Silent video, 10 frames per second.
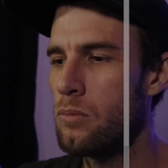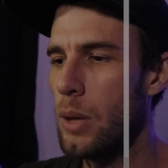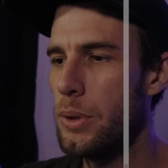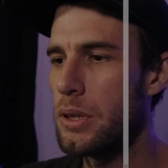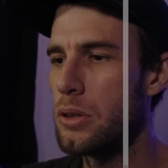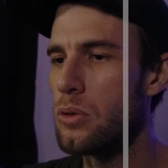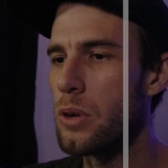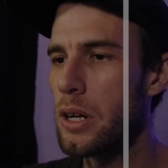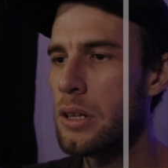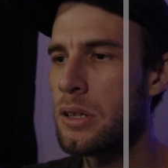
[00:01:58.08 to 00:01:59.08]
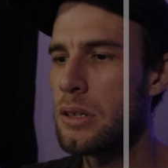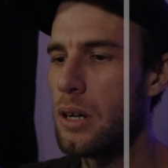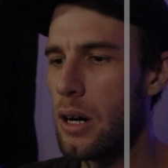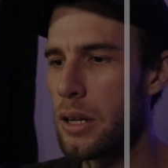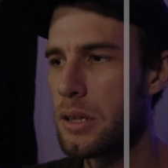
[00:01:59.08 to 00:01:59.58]
Maybe it still works.
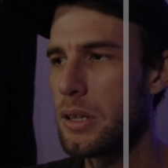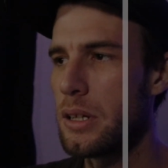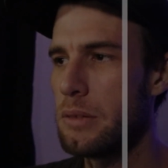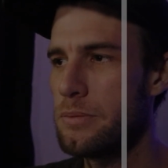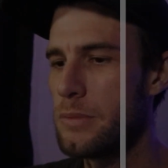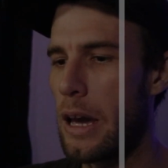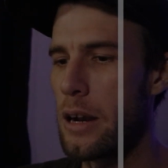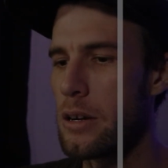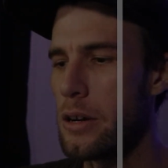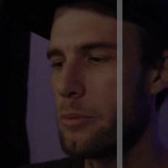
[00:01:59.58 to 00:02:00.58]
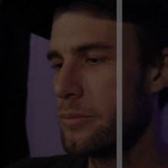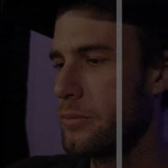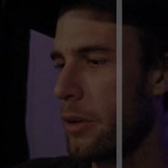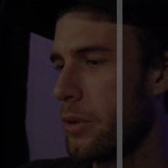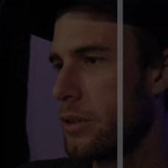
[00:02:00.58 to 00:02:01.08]
Honestly, I don't know.
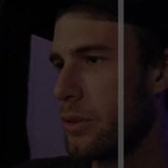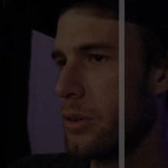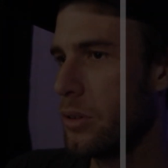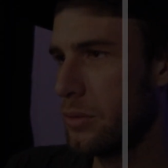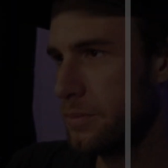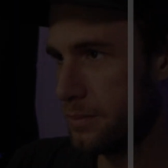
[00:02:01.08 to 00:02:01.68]
I wouldn't do it.